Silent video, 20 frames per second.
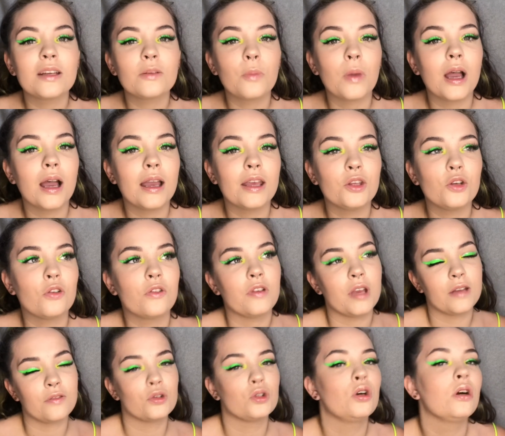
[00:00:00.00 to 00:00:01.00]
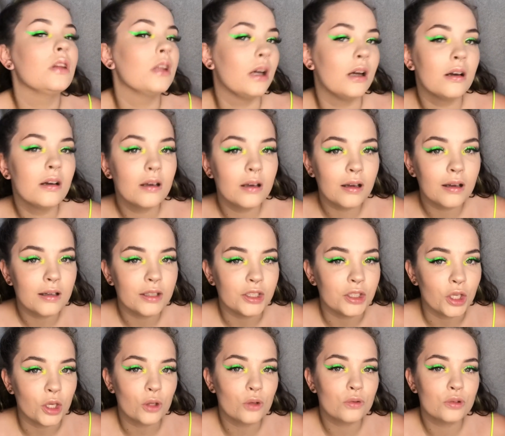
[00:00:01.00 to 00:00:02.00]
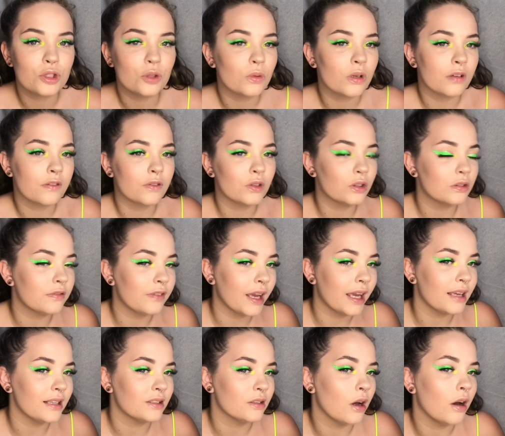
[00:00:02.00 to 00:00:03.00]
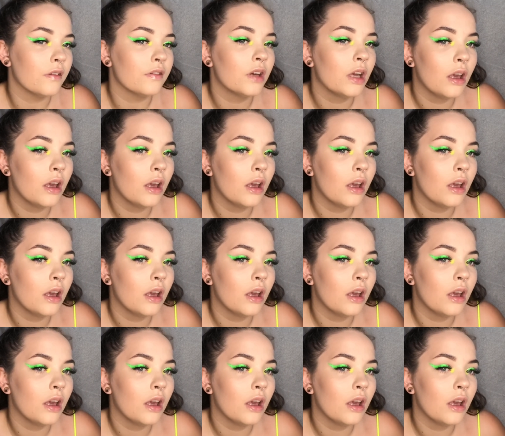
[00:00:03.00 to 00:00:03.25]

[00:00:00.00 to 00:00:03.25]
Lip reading: by your favourite colour, you know, do a full face of,